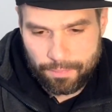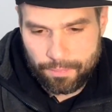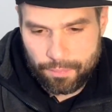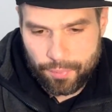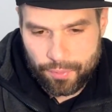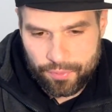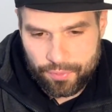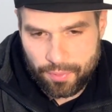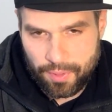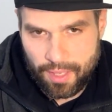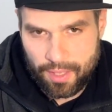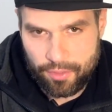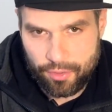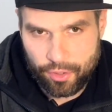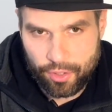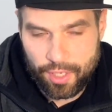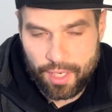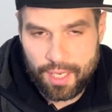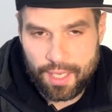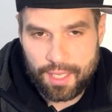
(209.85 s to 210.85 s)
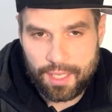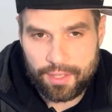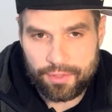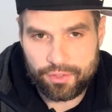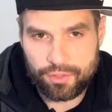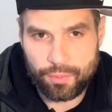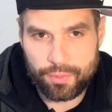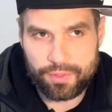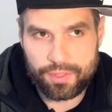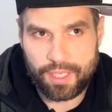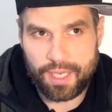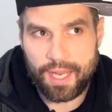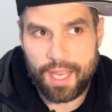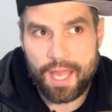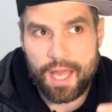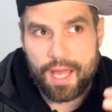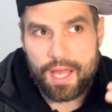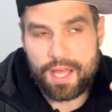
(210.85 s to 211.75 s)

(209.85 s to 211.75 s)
put together. So it's a